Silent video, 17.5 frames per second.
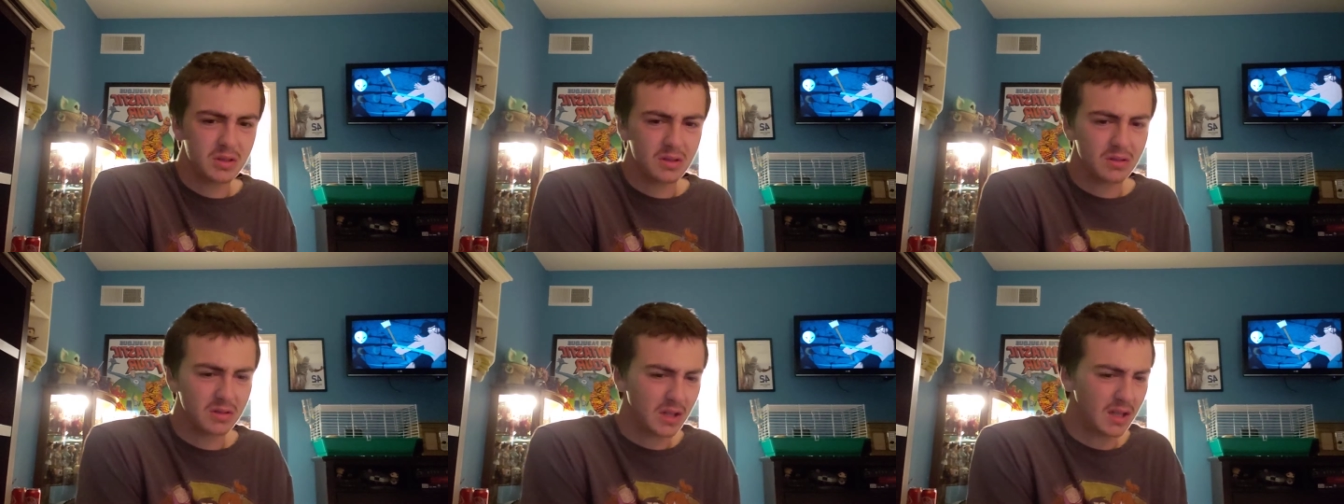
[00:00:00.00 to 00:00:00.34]

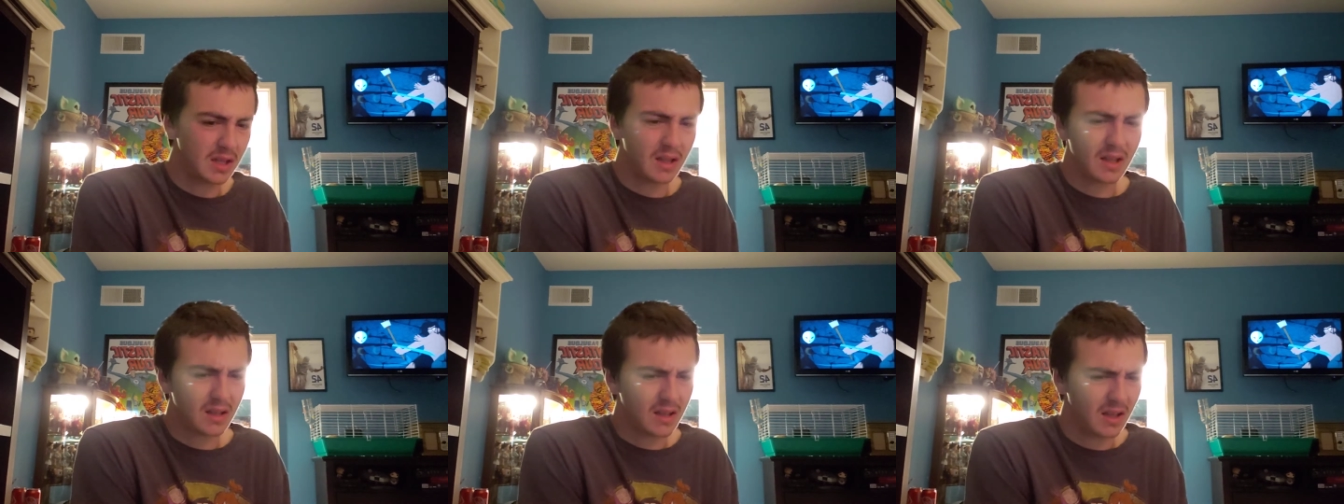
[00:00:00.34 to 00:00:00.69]
You know,
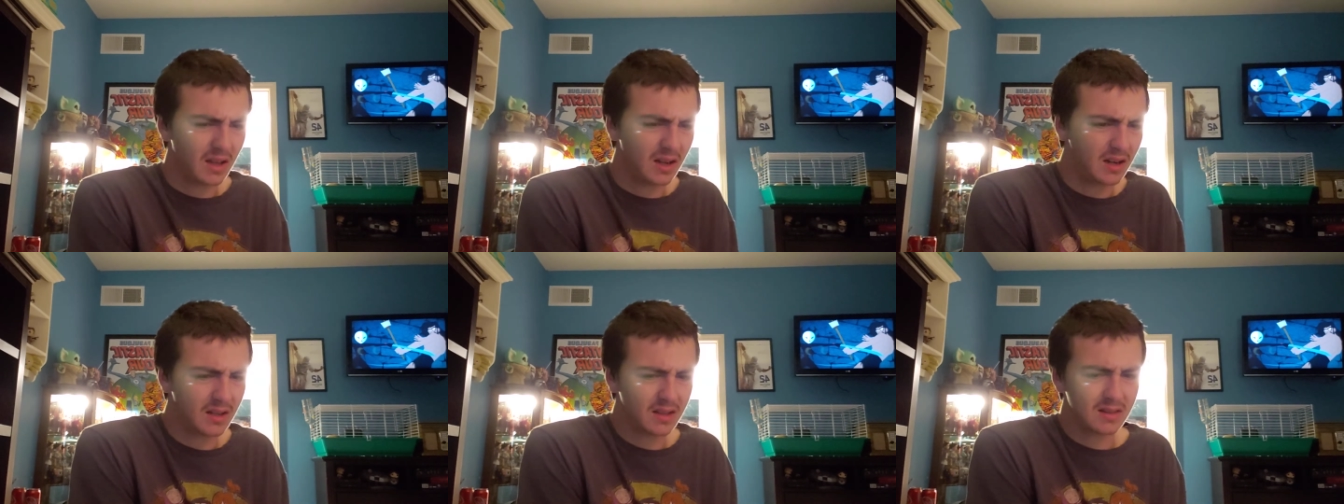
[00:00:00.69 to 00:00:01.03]
that
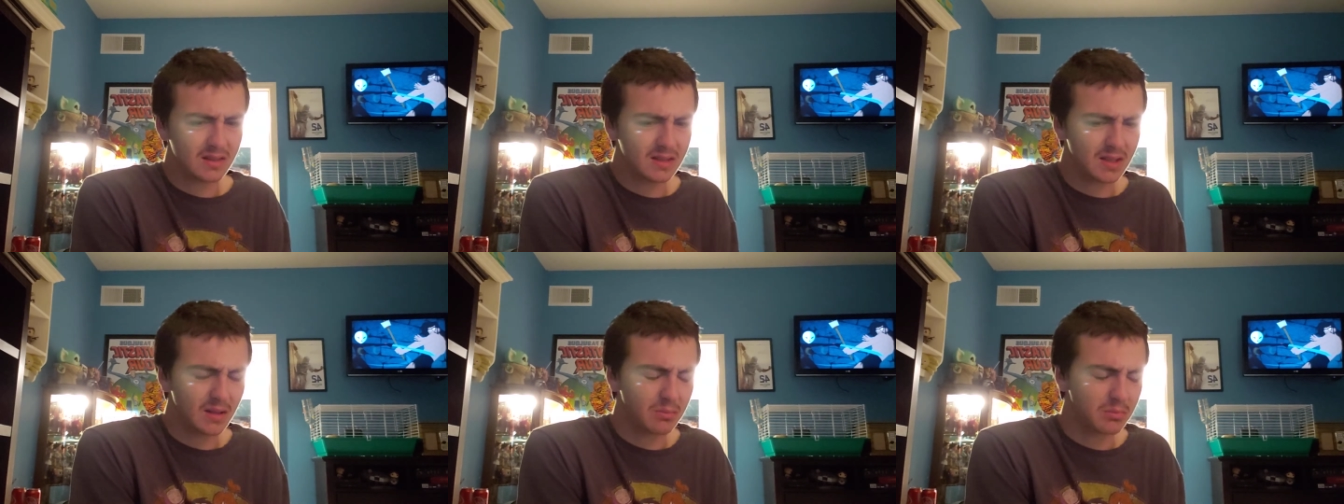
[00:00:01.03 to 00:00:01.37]
kind of
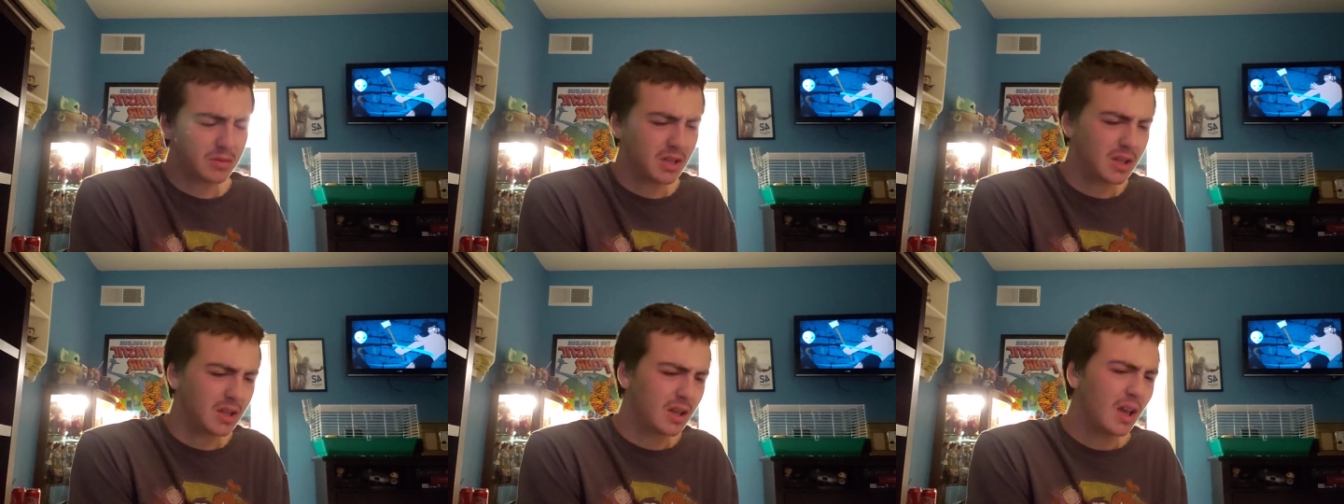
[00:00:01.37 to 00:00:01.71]
the same
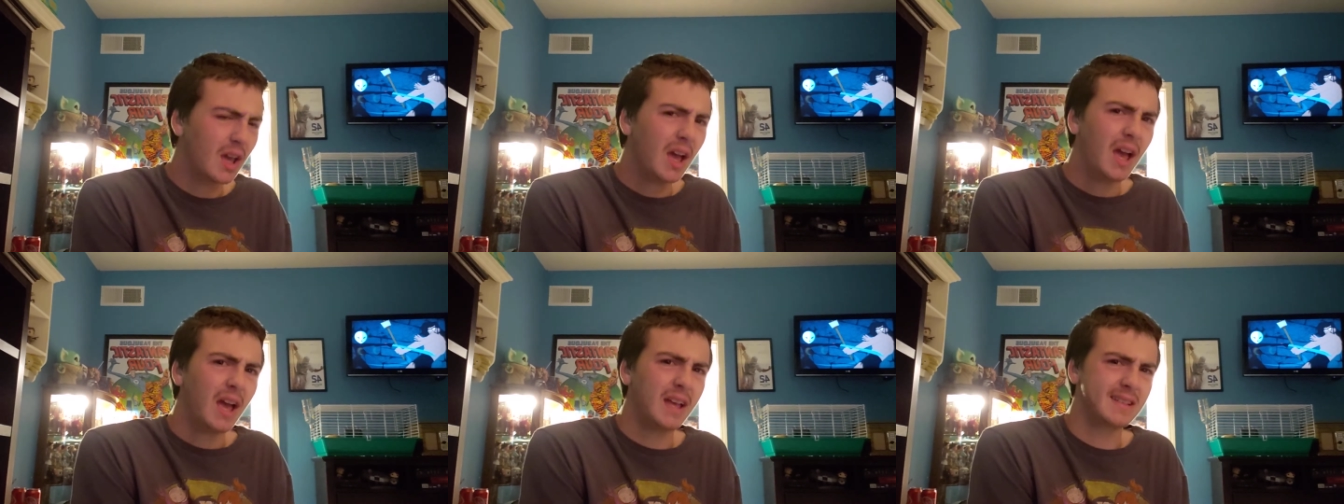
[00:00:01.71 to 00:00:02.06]
thing,
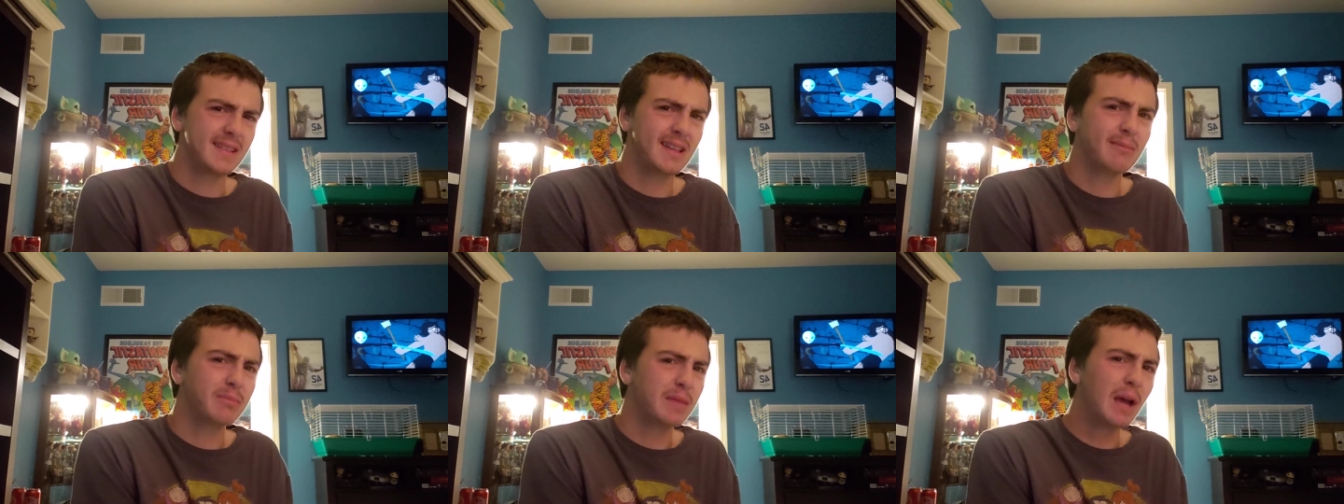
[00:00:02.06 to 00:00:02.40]

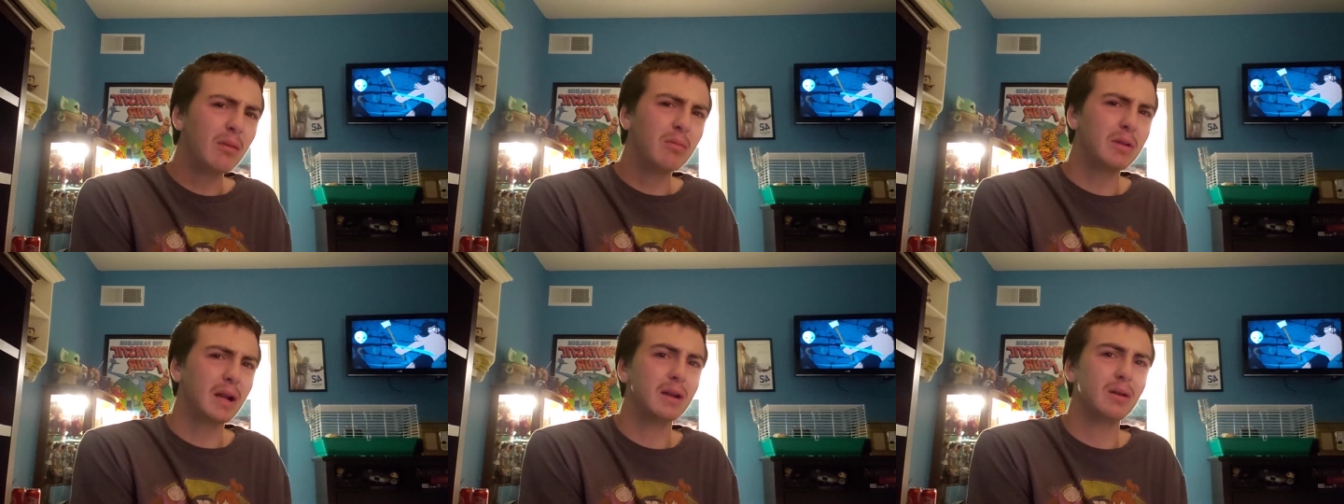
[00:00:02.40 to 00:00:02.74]
except
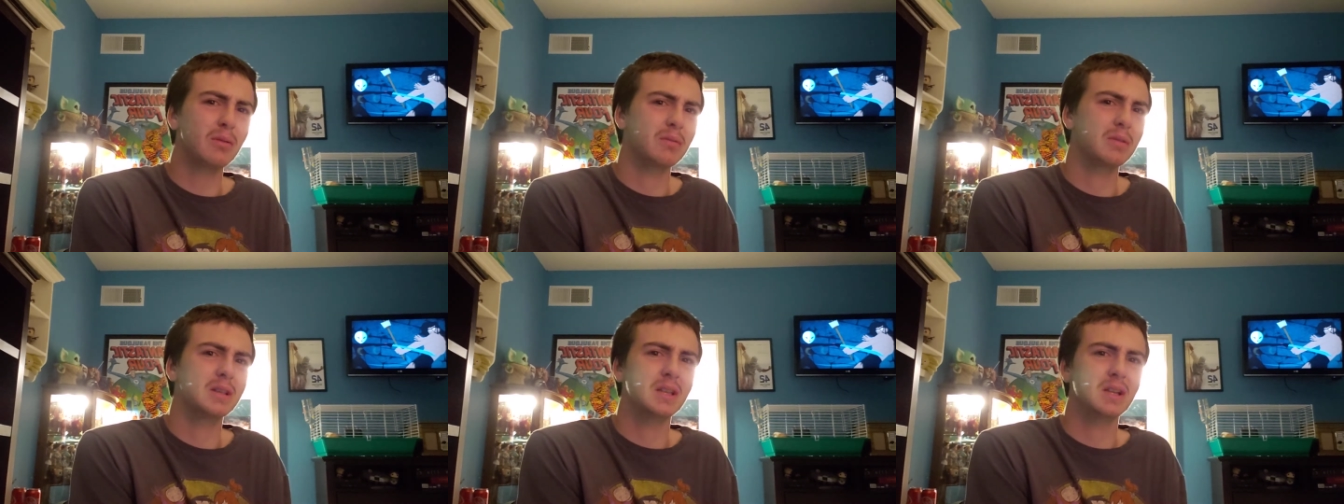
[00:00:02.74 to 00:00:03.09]
that one I
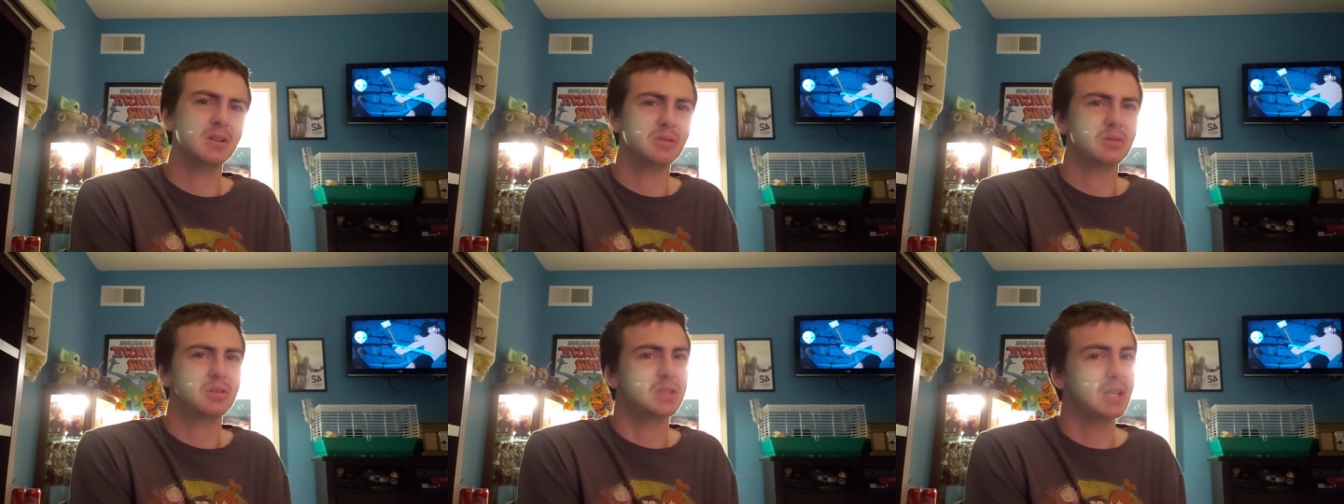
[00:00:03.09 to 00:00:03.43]
don't really
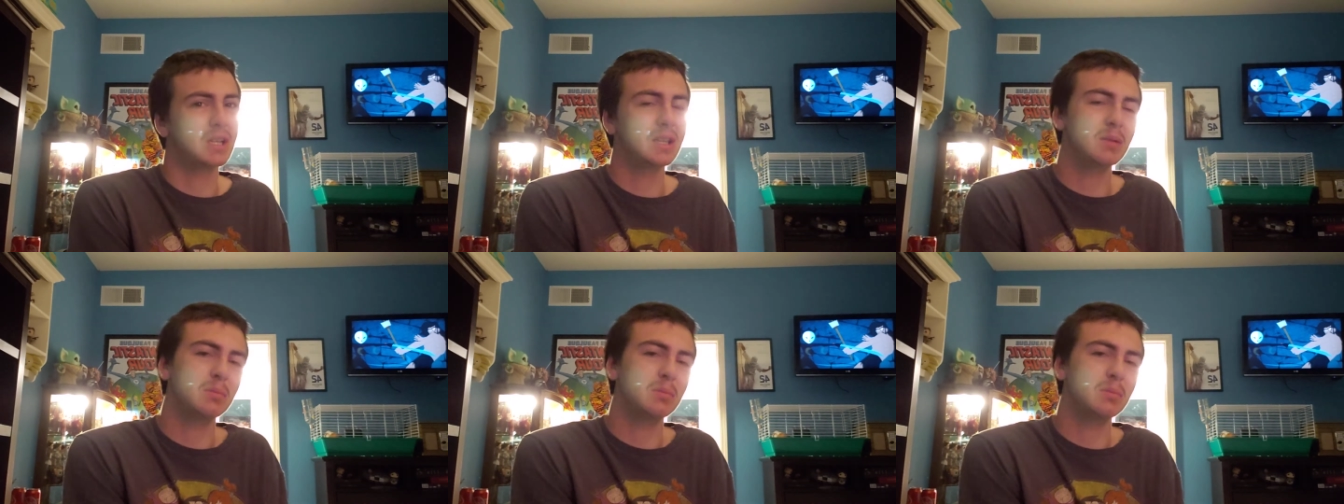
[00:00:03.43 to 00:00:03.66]
understand.